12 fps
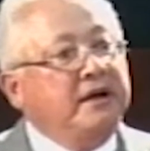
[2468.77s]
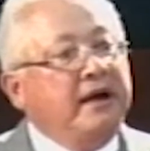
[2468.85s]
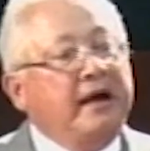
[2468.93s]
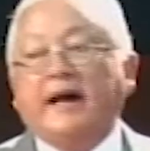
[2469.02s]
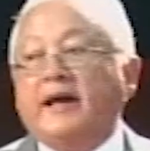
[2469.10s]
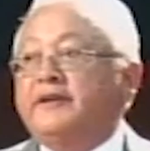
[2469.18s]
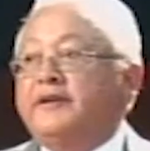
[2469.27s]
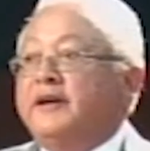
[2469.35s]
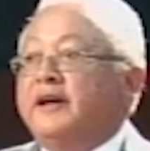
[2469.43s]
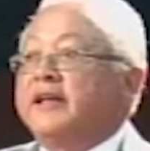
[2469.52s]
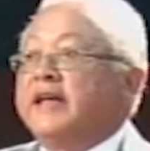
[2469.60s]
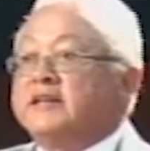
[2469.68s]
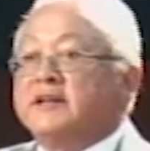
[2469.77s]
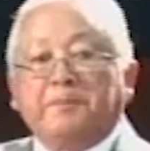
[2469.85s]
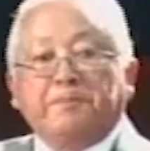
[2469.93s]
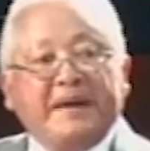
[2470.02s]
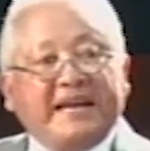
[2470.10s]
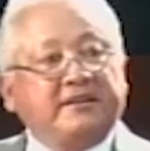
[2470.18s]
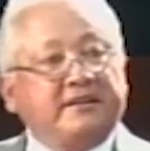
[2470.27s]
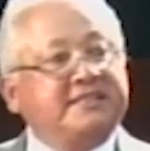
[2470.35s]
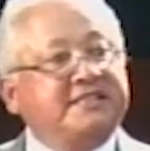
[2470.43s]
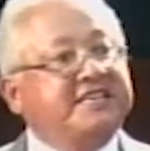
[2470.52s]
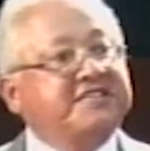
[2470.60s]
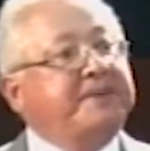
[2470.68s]
and get a better
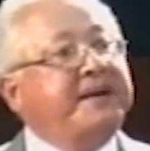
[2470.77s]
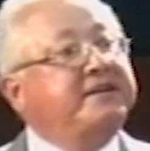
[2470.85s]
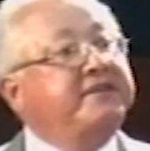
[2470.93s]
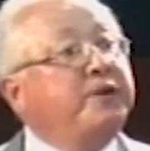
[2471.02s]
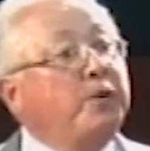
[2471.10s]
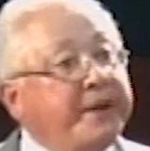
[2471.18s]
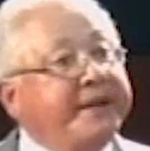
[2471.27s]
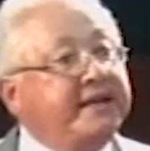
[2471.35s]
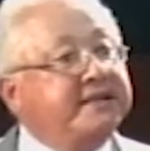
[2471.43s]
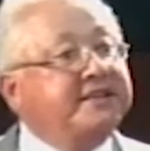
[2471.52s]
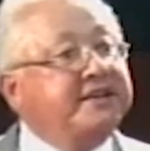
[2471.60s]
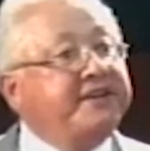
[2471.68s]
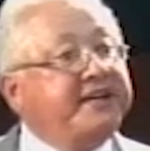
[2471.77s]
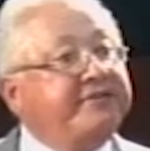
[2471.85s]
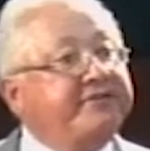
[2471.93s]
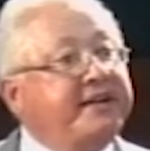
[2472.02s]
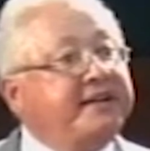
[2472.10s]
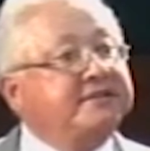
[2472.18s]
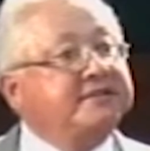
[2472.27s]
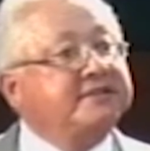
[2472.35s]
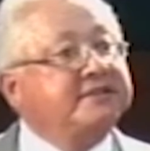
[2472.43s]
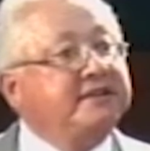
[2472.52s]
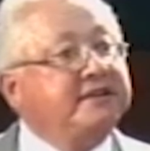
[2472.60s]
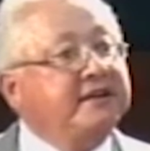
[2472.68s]
assessment of the witness giving evidence,
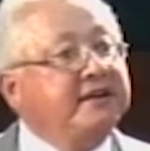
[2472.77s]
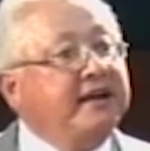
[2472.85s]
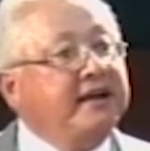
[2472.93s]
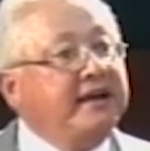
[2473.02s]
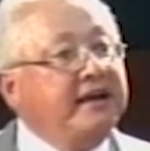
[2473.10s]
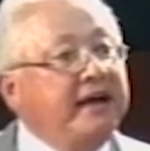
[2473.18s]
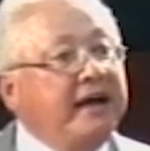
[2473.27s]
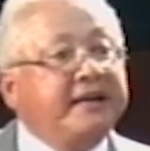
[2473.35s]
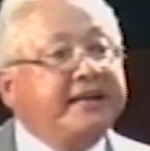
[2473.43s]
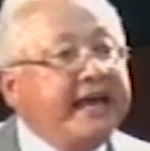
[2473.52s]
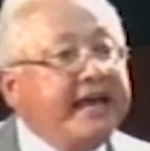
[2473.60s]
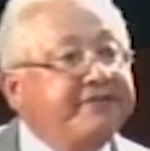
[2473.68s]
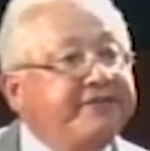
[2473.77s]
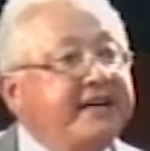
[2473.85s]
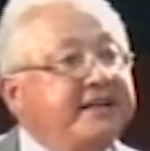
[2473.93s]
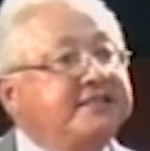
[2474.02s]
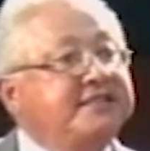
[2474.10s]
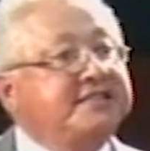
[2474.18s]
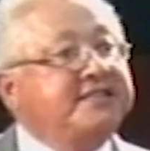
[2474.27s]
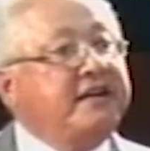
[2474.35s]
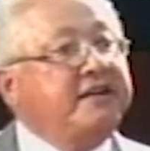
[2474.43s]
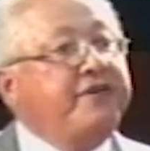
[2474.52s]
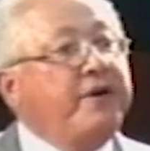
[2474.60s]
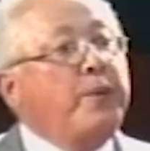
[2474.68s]
and the evidence
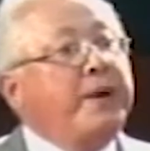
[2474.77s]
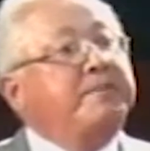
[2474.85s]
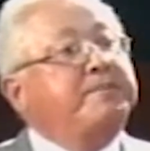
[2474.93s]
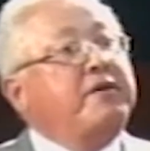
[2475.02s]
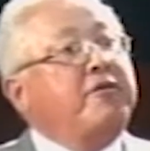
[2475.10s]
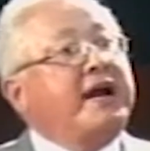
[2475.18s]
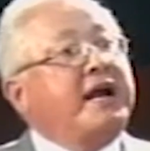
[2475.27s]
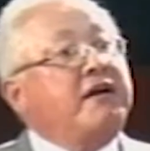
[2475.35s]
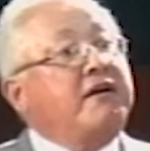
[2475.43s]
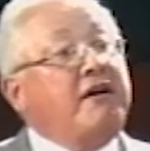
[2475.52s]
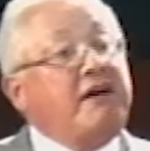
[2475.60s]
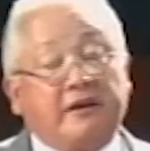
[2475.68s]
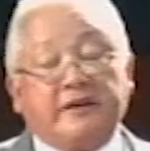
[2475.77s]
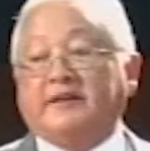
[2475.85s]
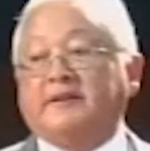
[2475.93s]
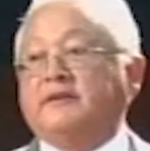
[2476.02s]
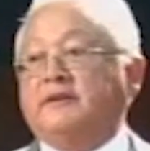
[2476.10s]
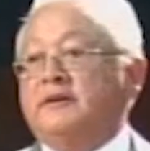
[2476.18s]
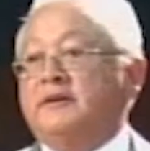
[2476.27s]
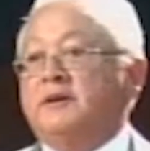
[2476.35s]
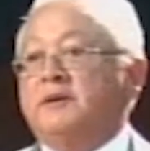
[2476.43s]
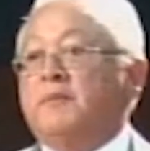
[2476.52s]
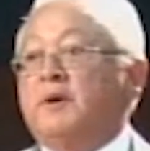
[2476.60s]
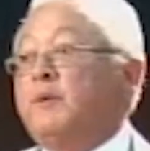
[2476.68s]
itself will be recorded.
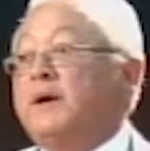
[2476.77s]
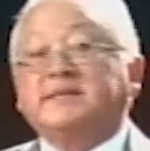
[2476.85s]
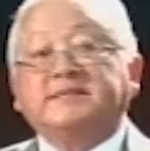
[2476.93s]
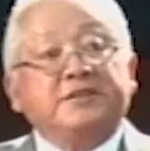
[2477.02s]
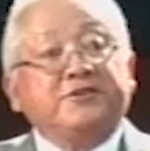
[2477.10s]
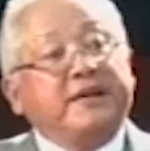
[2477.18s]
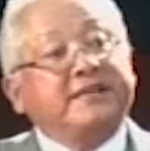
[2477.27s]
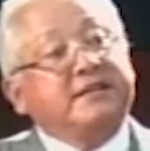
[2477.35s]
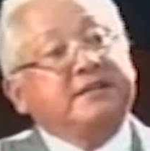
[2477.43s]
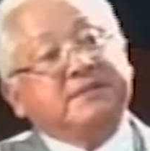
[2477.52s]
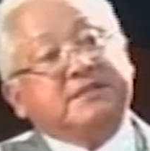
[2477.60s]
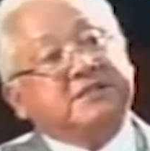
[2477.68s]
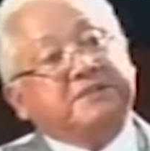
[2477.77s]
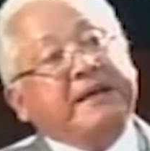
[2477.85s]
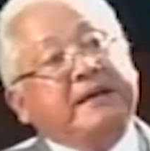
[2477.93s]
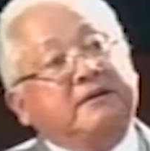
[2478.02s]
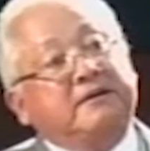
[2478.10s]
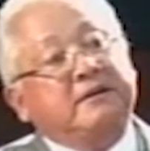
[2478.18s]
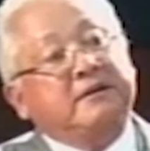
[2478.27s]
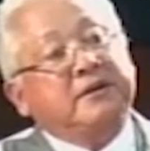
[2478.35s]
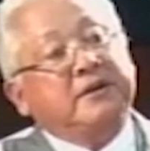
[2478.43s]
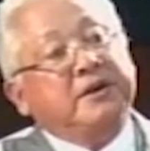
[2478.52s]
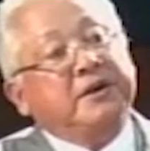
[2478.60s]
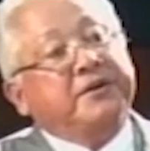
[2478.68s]
But what is interesting, Mr. Speaker,
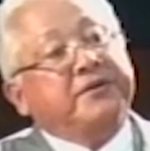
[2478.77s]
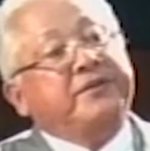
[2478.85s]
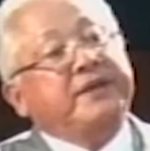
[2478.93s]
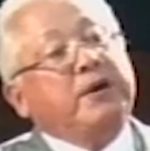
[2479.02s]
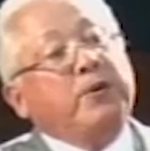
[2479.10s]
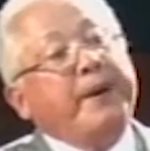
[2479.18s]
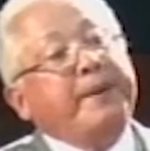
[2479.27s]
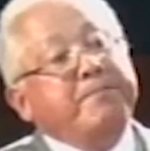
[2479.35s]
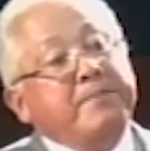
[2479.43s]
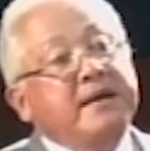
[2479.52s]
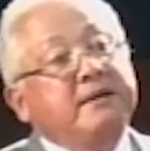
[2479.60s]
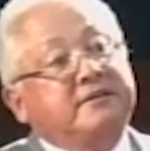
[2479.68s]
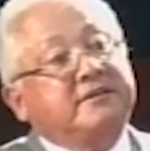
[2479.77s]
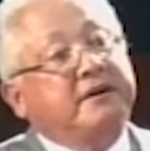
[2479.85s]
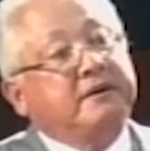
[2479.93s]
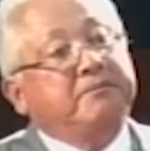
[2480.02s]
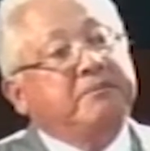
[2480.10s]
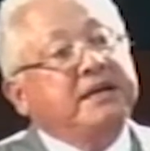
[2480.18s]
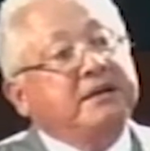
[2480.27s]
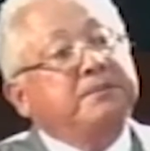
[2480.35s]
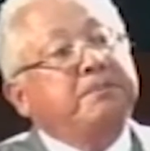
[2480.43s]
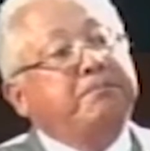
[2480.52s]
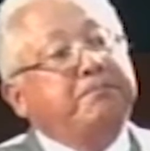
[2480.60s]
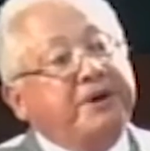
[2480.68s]
the equipment being
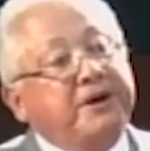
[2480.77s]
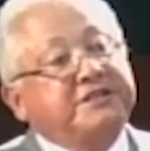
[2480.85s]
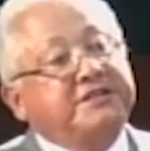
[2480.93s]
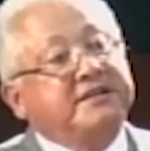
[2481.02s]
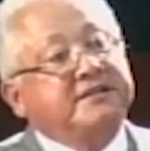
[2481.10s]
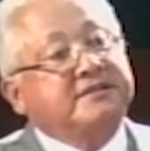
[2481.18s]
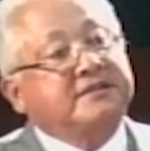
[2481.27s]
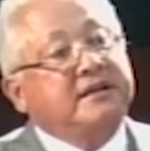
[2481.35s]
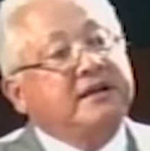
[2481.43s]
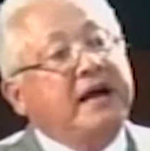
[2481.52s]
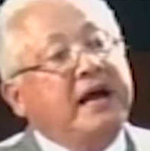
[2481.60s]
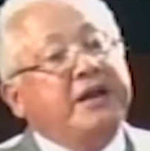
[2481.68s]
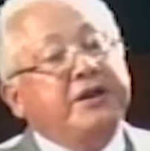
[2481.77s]
purchased and